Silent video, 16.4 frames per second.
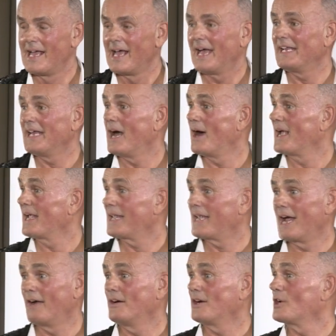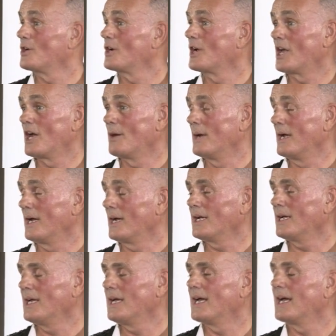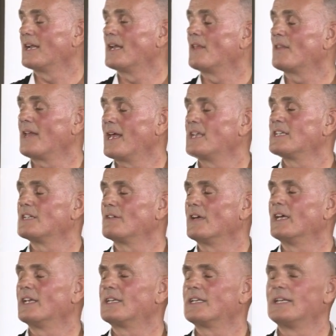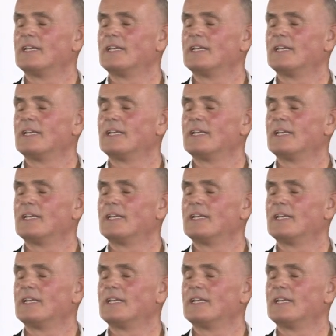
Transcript: Anyhow, I carried on going, and at the end of it,